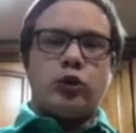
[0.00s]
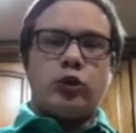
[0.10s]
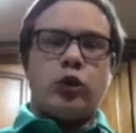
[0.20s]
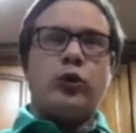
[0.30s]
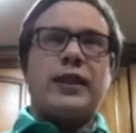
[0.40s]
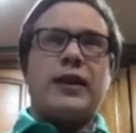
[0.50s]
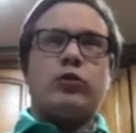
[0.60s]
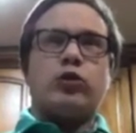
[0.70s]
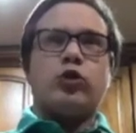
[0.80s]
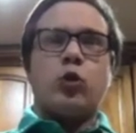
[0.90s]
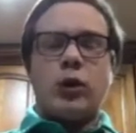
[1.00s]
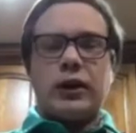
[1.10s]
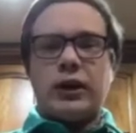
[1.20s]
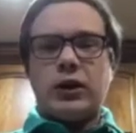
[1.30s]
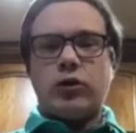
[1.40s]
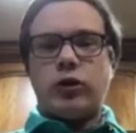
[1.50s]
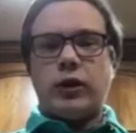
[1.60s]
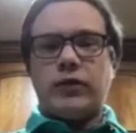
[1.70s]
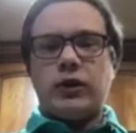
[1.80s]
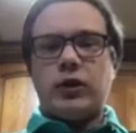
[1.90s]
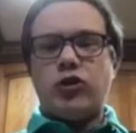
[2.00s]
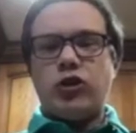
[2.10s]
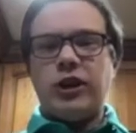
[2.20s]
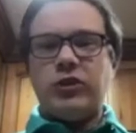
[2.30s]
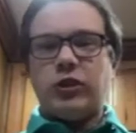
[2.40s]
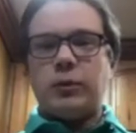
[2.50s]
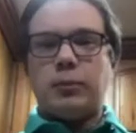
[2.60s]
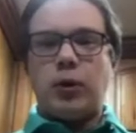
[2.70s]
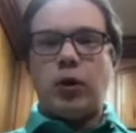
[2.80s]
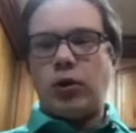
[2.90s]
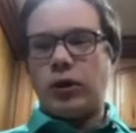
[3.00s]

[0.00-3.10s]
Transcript: 2020 edition of the Cheez-It Bowl.